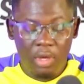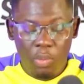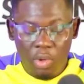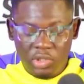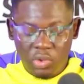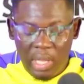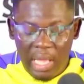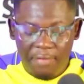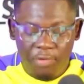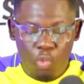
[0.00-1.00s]
We also
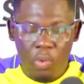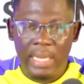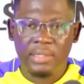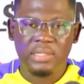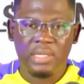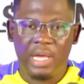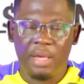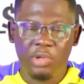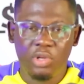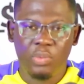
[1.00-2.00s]
have one,
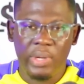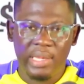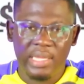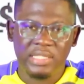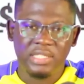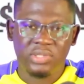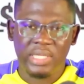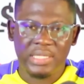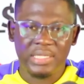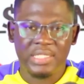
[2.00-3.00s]
relegation
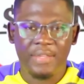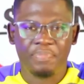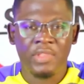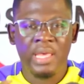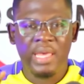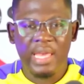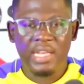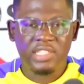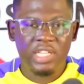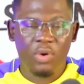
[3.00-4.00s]
threatening team,
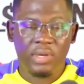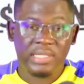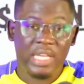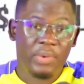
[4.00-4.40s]
AJ Oze.